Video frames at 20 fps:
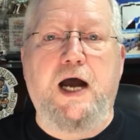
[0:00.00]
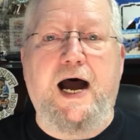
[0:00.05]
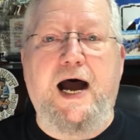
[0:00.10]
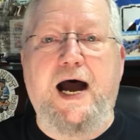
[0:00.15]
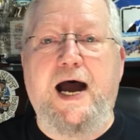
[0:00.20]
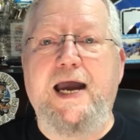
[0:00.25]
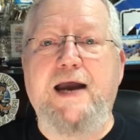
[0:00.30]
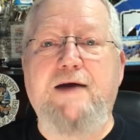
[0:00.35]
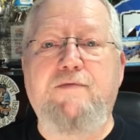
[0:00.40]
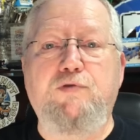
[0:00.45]

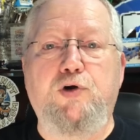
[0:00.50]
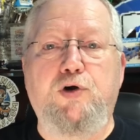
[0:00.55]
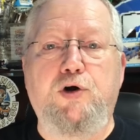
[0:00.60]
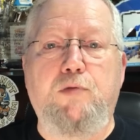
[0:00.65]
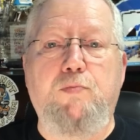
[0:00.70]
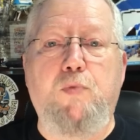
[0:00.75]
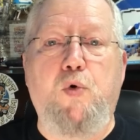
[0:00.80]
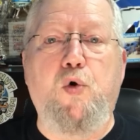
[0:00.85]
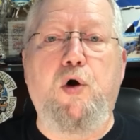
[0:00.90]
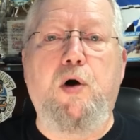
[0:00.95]
I have
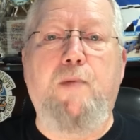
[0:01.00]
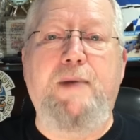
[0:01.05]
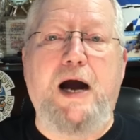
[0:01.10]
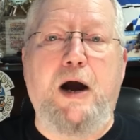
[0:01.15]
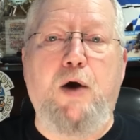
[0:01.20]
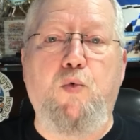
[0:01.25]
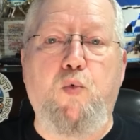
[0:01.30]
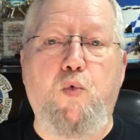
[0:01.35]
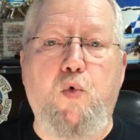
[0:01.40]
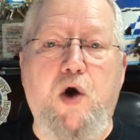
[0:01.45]
learned more
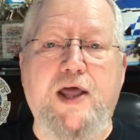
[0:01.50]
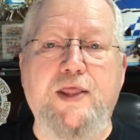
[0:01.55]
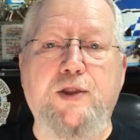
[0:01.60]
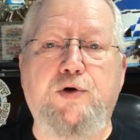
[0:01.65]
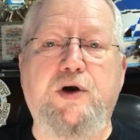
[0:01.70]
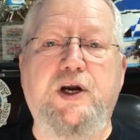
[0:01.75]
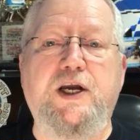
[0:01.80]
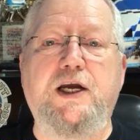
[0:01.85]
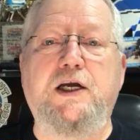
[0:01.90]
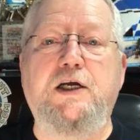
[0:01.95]
about
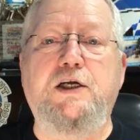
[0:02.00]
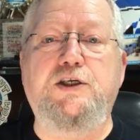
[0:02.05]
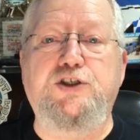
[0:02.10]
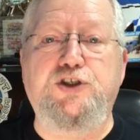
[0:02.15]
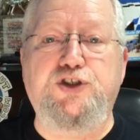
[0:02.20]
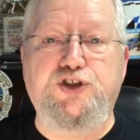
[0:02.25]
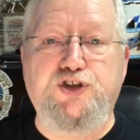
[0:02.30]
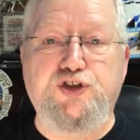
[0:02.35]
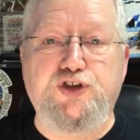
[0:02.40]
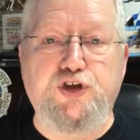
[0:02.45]
weathering,
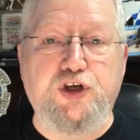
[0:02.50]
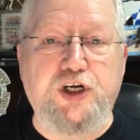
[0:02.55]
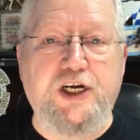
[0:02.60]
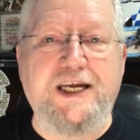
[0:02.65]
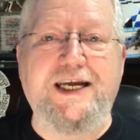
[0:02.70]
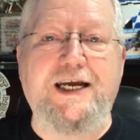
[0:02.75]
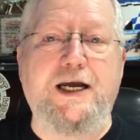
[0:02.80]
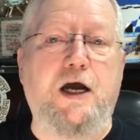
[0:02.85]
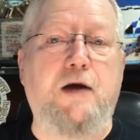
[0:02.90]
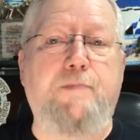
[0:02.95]

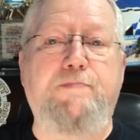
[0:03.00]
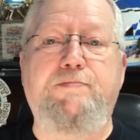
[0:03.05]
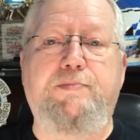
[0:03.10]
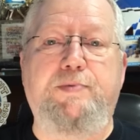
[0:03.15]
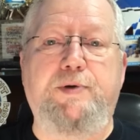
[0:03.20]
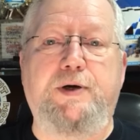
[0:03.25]
sooting up